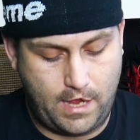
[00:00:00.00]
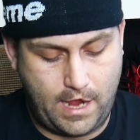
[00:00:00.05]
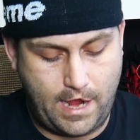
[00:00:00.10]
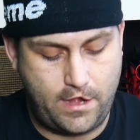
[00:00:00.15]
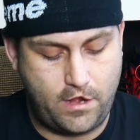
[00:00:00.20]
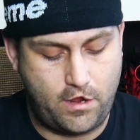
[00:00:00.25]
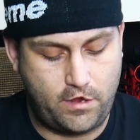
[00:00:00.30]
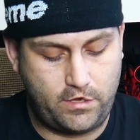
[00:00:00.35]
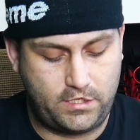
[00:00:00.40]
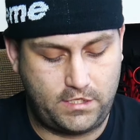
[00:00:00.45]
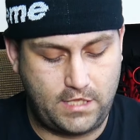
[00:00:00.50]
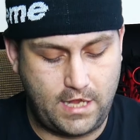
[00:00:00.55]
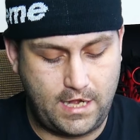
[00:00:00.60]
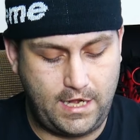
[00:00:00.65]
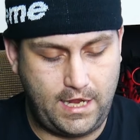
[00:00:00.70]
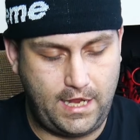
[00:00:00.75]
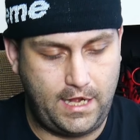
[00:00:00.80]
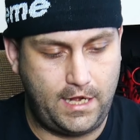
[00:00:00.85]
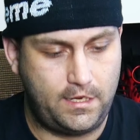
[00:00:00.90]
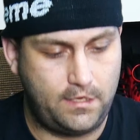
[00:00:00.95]
I noticed they
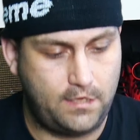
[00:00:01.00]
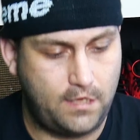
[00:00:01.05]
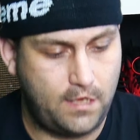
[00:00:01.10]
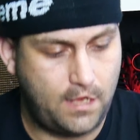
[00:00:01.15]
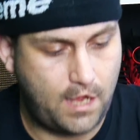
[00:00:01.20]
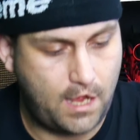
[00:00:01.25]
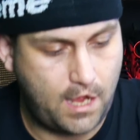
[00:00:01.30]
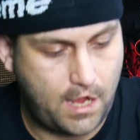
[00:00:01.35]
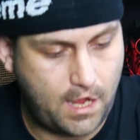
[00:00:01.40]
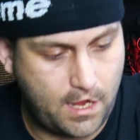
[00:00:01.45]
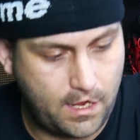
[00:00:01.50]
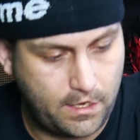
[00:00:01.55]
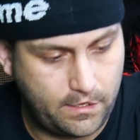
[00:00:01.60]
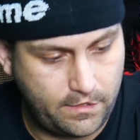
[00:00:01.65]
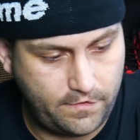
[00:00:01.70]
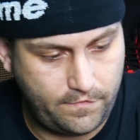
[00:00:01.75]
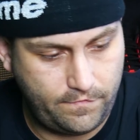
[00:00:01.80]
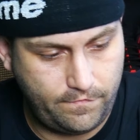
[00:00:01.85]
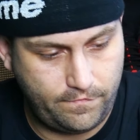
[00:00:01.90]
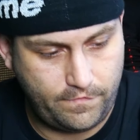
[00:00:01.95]
needed, uh,
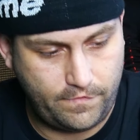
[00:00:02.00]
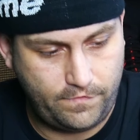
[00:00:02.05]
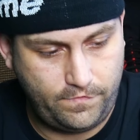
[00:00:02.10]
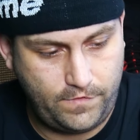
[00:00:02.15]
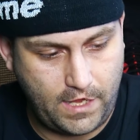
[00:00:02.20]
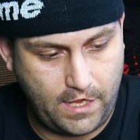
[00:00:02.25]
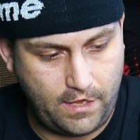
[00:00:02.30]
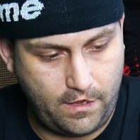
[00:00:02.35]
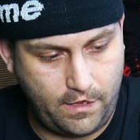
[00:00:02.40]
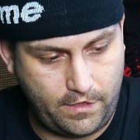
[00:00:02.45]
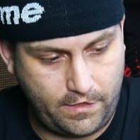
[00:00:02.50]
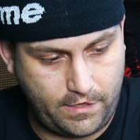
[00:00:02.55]
th